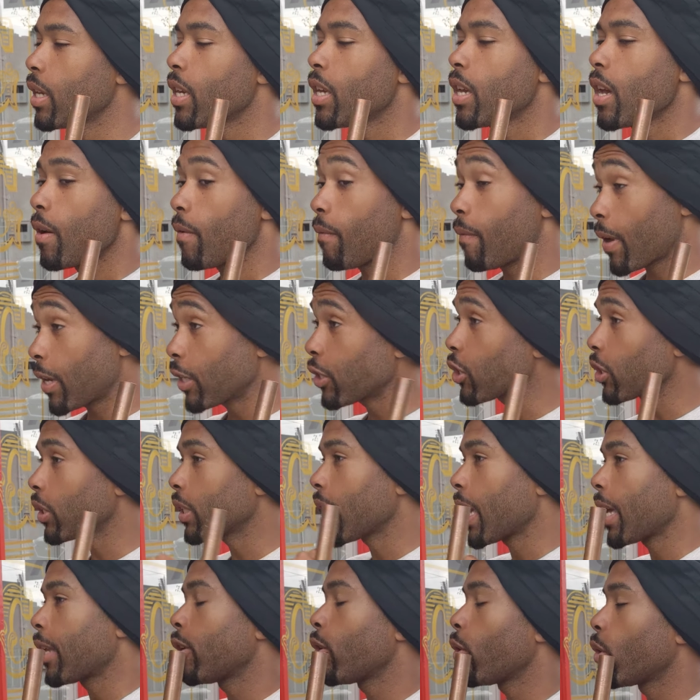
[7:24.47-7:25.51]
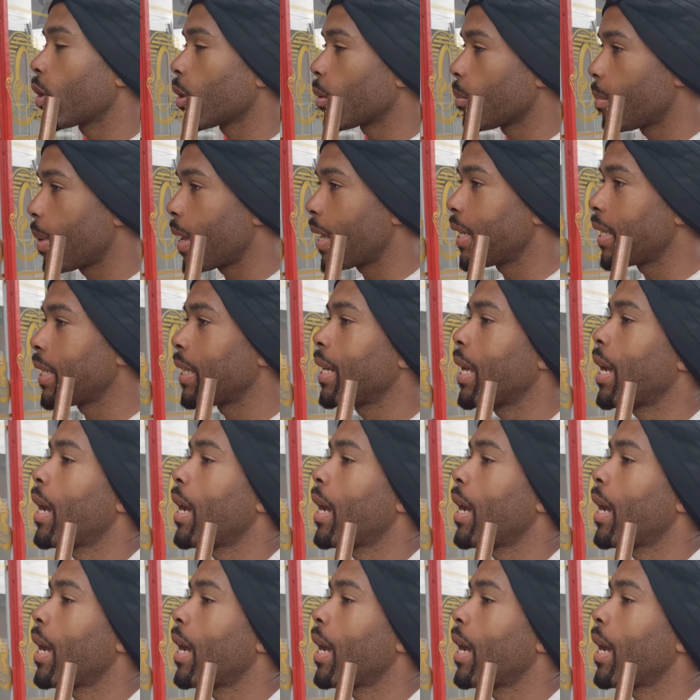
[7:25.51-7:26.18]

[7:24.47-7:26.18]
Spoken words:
Eventually I know it'll bend in